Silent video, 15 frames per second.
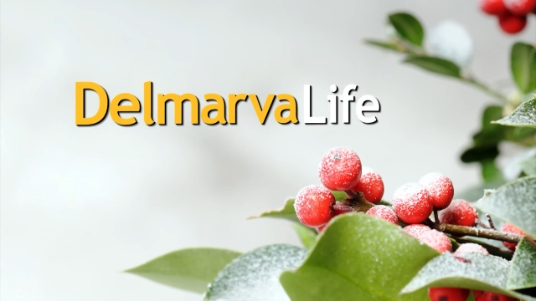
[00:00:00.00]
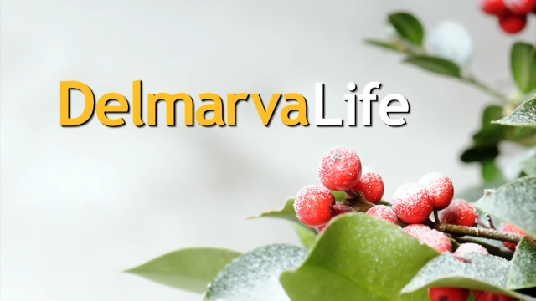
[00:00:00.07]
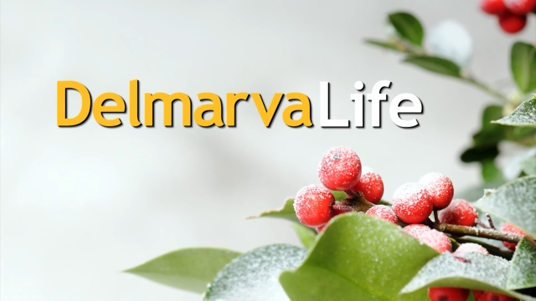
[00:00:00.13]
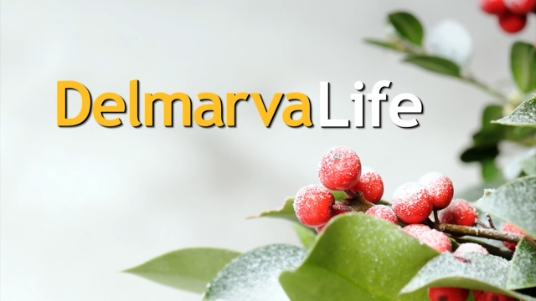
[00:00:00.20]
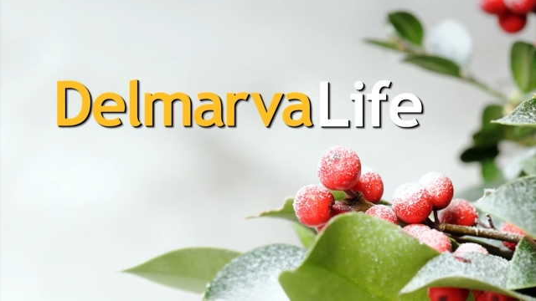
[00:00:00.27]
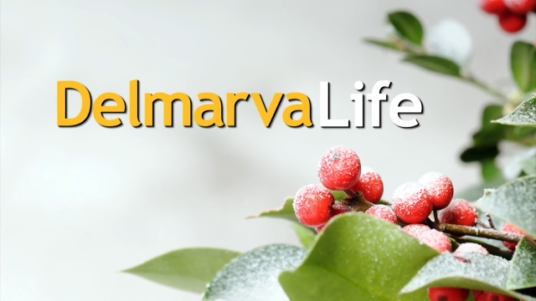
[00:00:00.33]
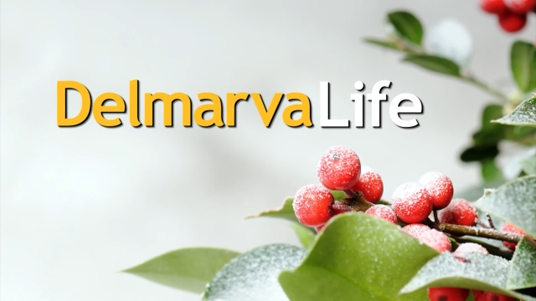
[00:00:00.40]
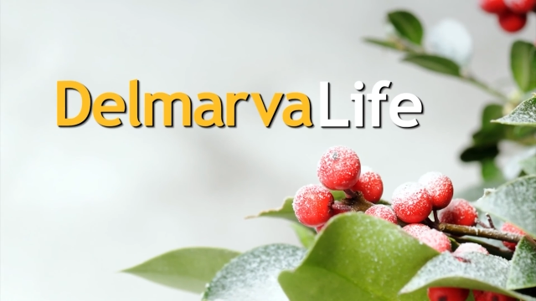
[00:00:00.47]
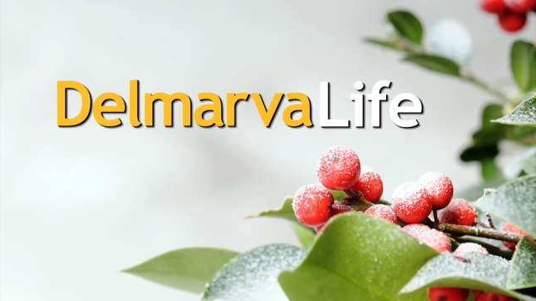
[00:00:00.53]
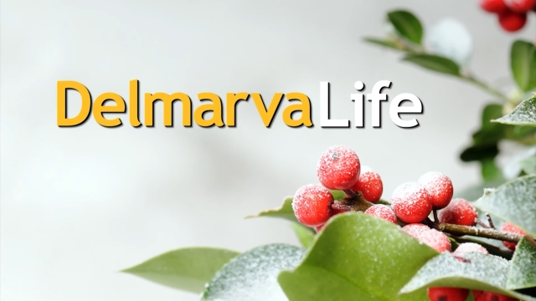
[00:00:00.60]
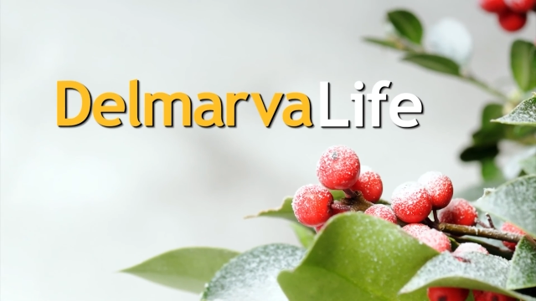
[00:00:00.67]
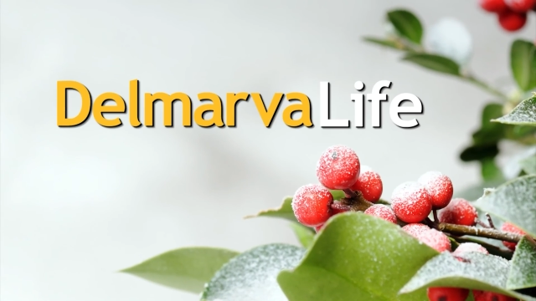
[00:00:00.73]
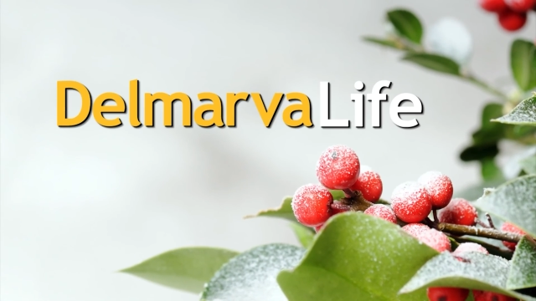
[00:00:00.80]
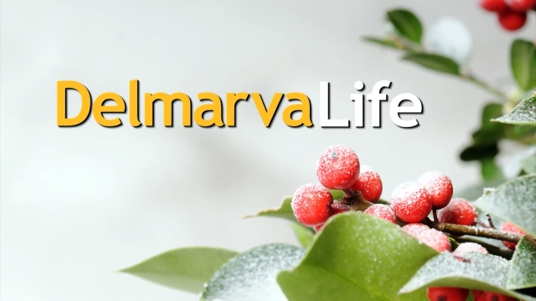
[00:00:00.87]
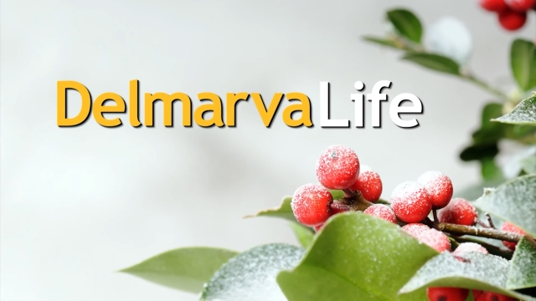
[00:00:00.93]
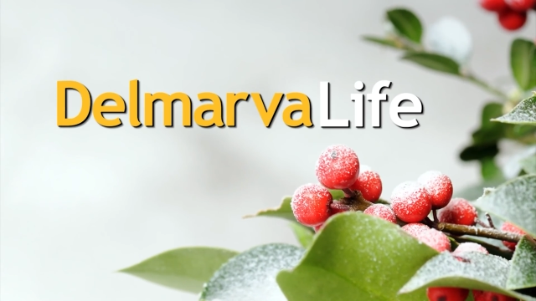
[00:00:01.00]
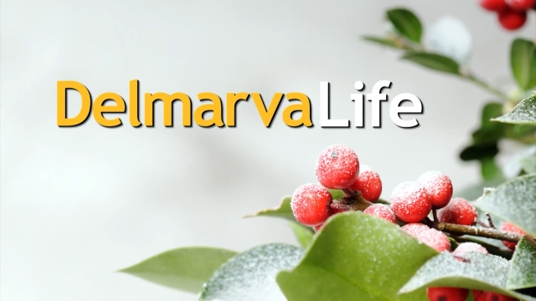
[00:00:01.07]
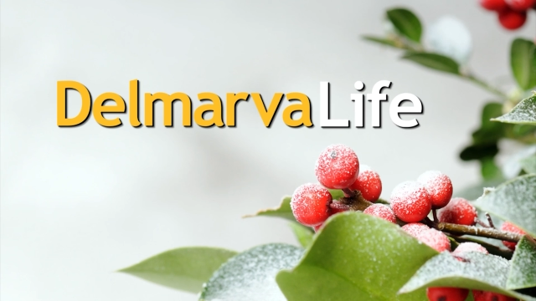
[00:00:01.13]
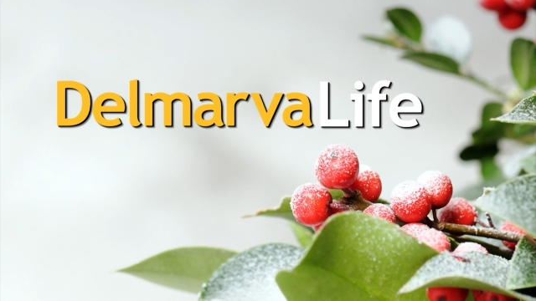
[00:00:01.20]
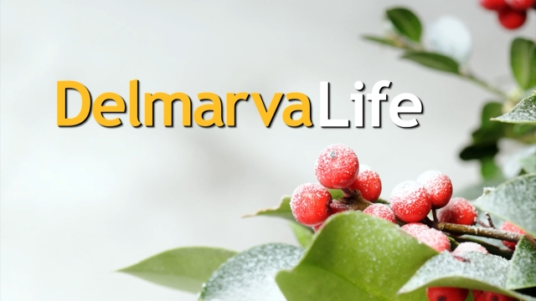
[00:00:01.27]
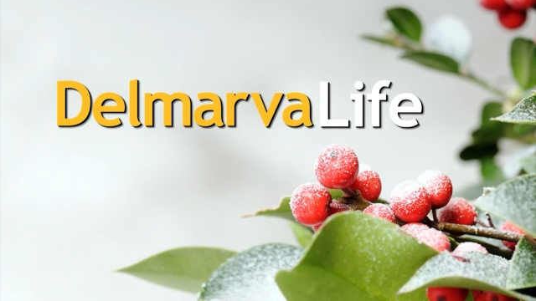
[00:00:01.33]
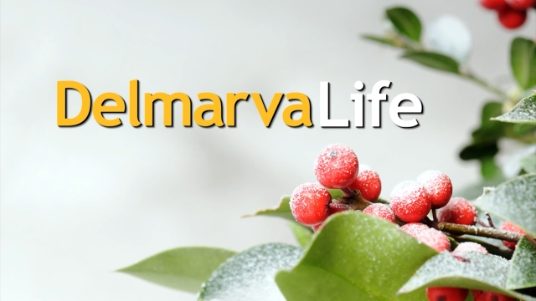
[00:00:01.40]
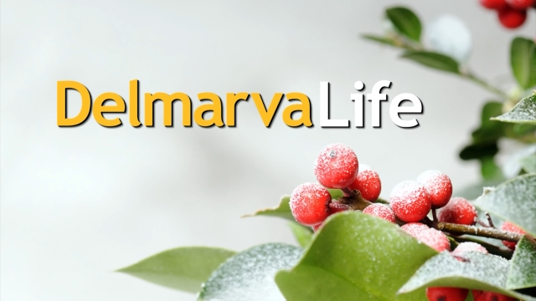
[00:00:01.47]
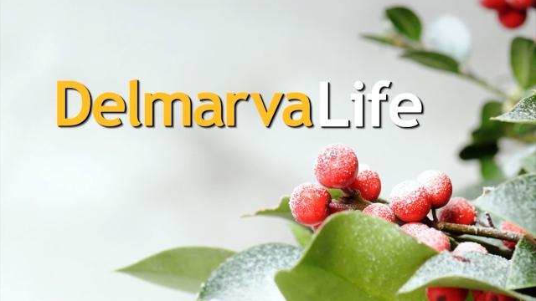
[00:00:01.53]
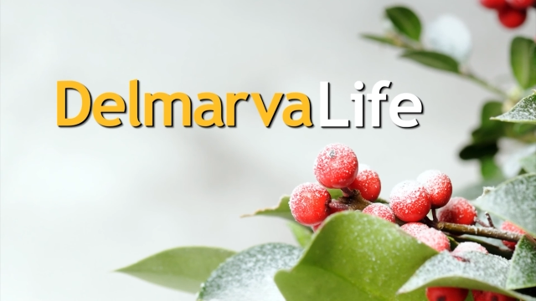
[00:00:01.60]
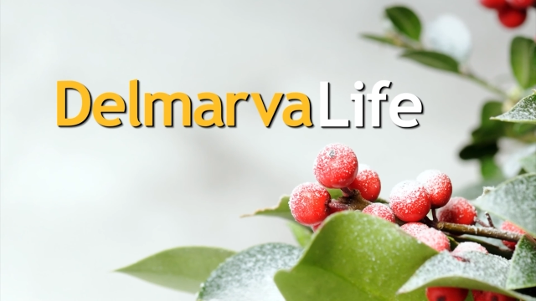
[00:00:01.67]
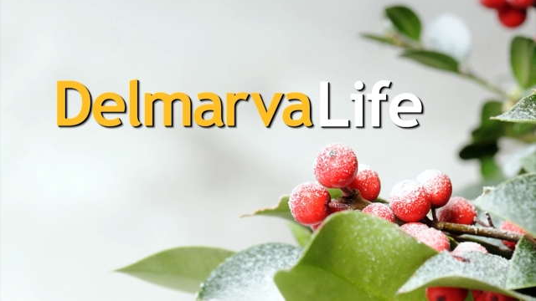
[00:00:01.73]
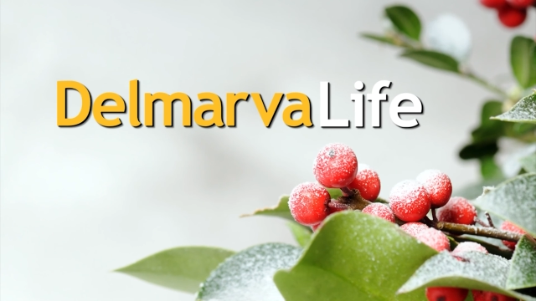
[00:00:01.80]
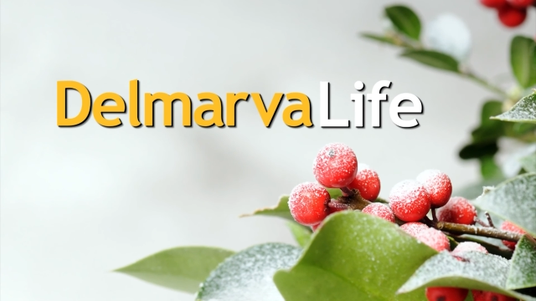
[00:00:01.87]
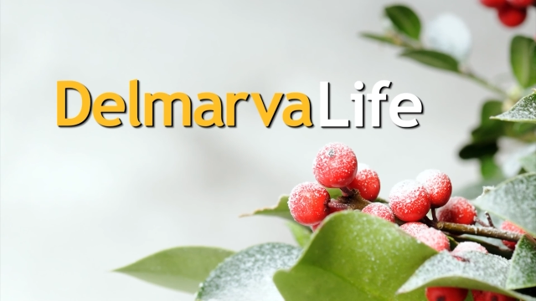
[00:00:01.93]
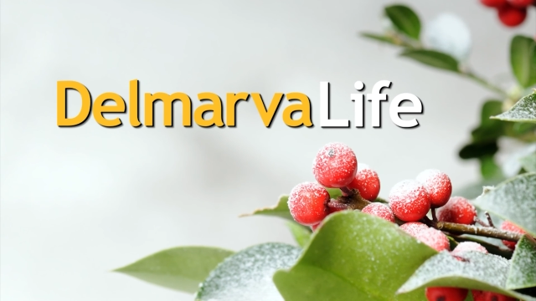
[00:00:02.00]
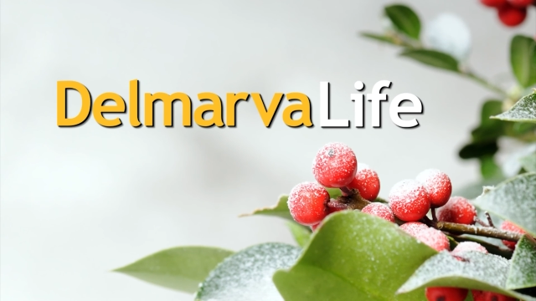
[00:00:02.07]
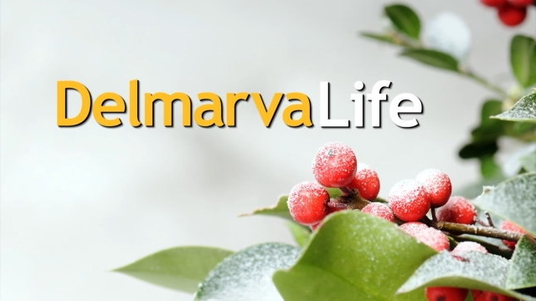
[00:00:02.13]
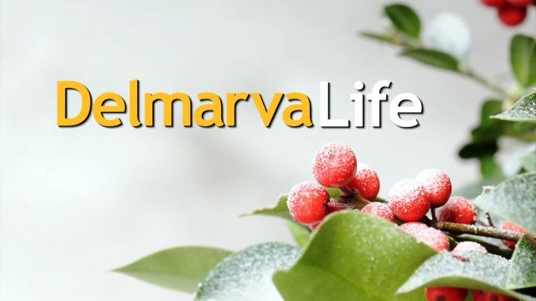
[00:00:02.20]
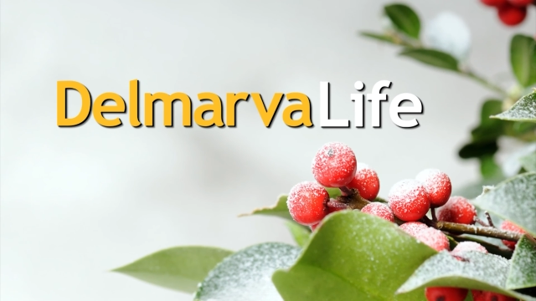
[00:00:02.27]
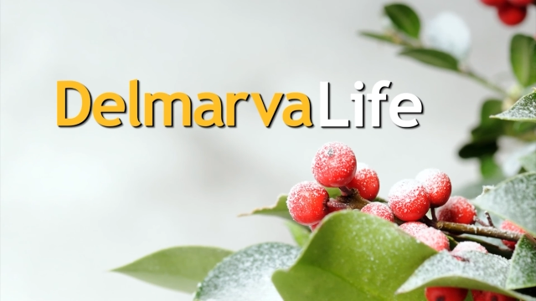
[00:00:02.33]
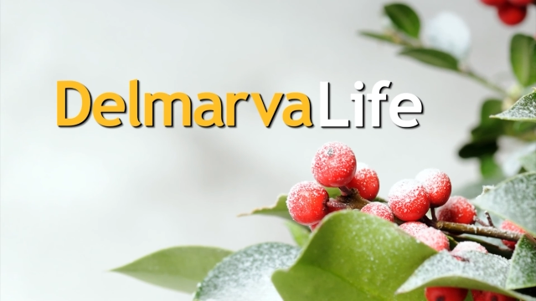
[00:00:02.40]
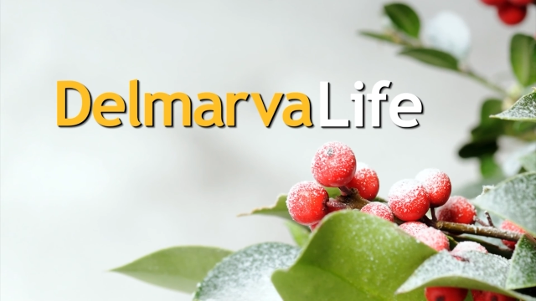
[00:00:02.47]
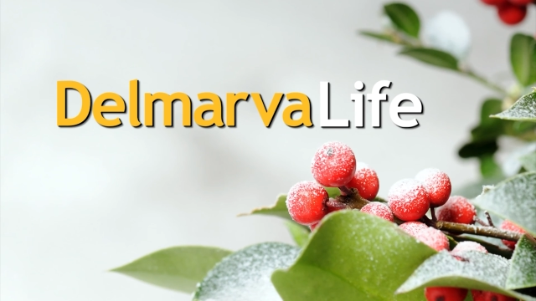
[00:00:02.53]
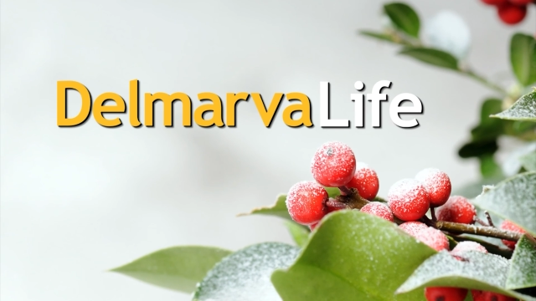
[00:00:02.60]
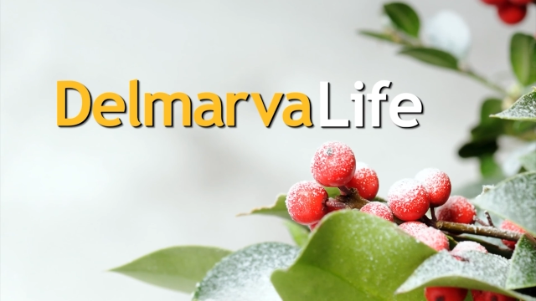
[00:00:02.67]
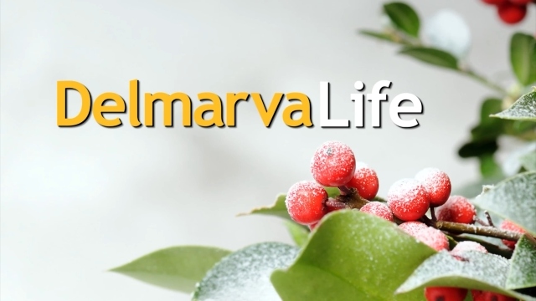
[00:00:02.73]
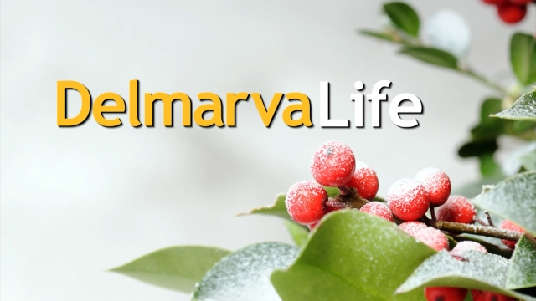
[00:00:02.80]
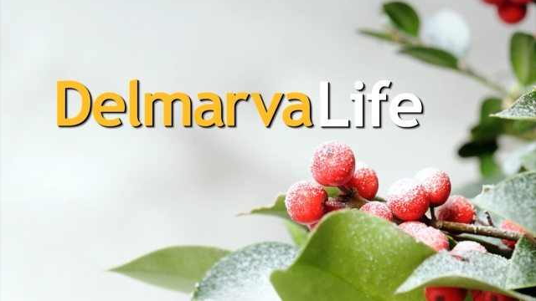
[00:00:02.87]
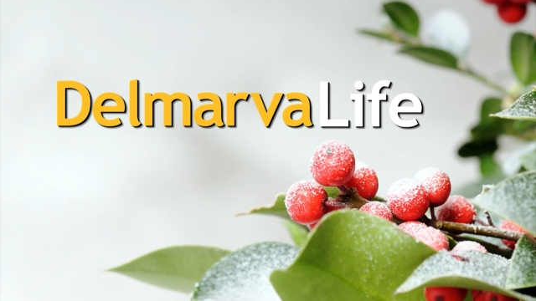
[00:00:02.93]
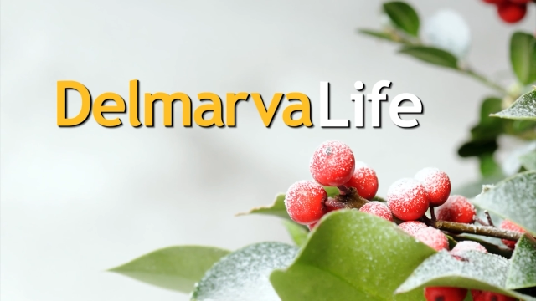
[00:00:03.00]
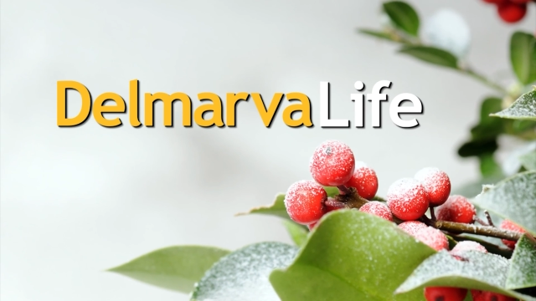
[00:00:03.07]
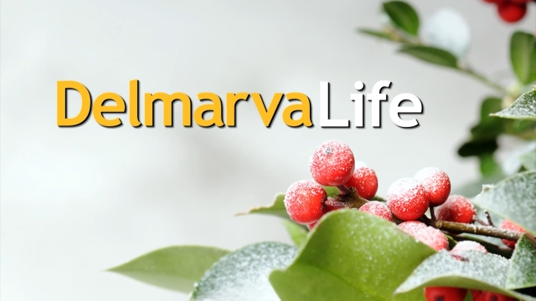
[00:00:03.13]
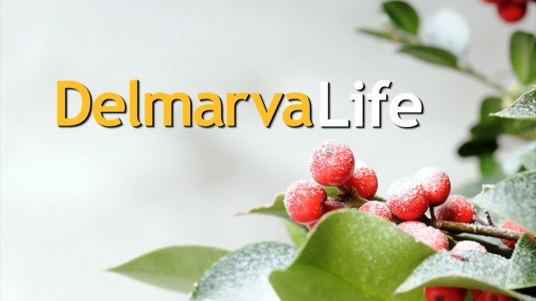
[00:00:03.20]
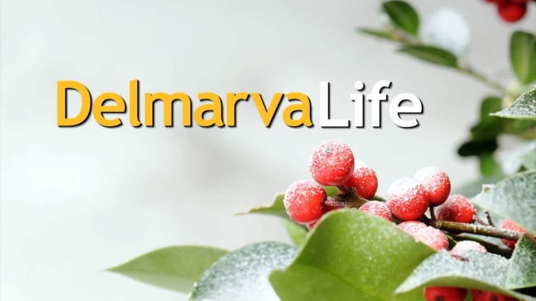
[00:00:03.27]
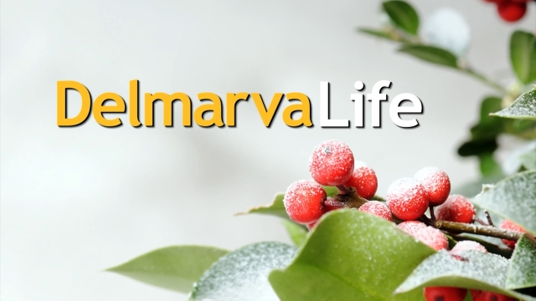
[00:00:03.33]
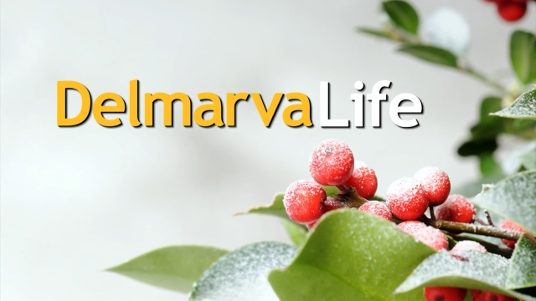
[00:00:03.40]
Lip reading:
(no speaker visible)